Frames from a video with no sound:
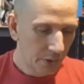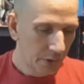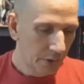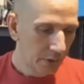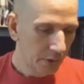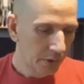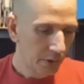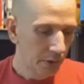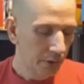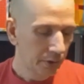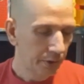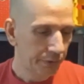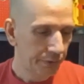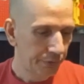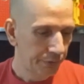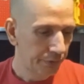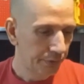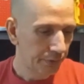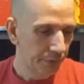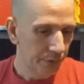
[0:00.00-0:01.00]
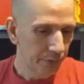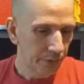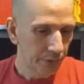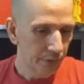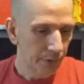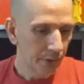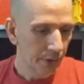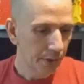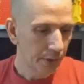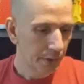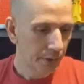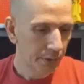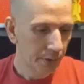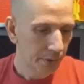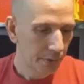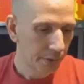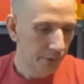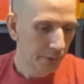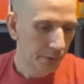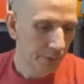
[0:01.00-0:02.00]
And let's see.
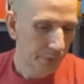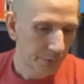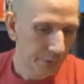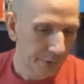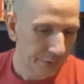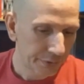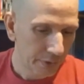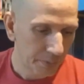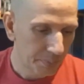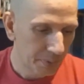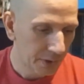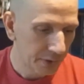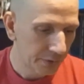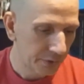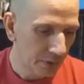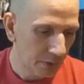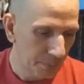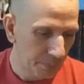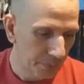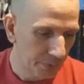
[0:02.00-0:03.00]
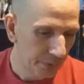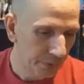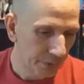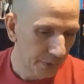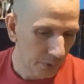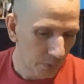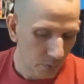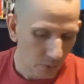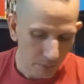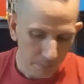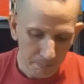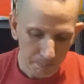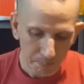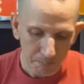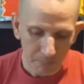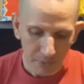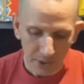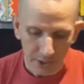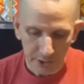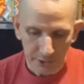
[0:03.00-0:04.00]
These I picked up. They were
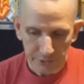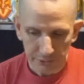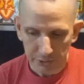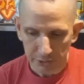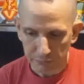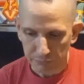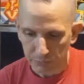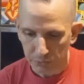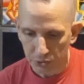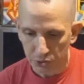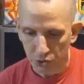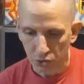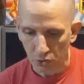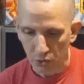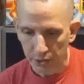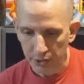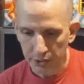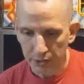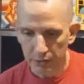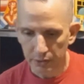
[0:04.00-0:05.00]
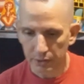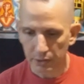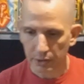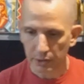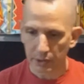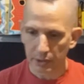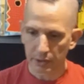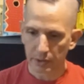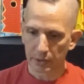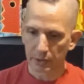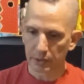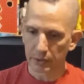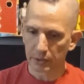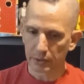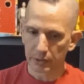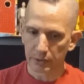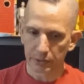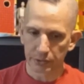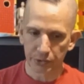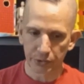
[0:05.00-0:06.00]
mainly for trade at
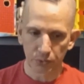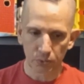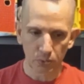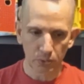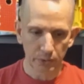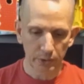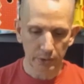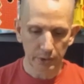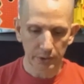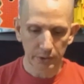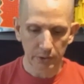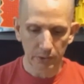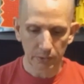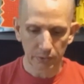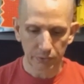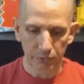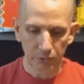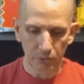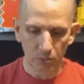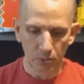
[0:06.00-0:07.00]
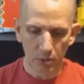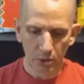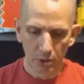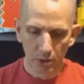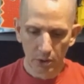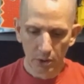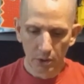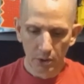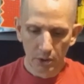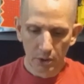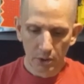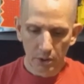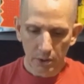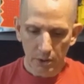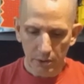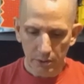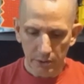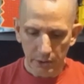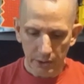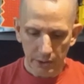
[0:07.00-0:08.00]
a store that I go to
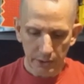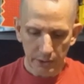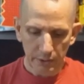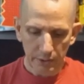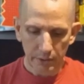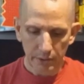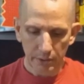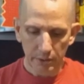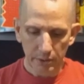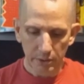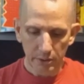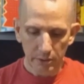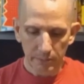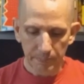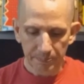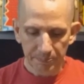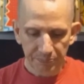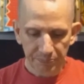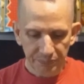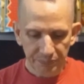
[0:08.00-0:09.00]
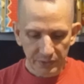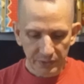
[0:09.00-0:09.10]
a lot. And